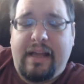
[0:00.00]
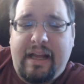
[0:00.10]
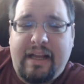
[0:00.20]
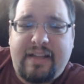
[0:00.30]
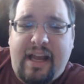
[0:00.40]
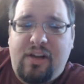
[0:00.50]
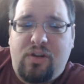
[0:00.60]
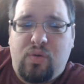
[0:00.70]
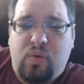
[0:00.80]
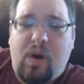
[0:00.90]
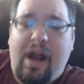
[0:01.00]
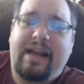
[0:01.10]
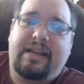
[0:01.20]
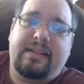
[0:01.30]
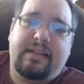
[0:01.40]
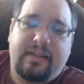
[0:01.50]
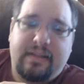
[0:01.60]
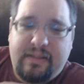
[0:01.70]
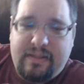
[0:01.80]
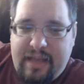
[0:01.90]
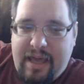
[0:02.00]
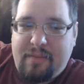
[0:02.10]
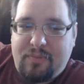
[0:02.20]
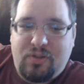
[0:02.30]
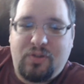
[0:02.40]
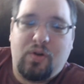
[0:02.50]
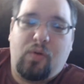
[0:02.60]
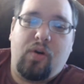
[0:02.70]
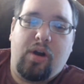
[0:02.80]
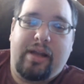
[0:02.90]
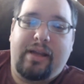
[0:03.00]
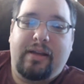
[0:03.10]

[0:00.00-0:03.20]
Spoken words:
it's a great damn story.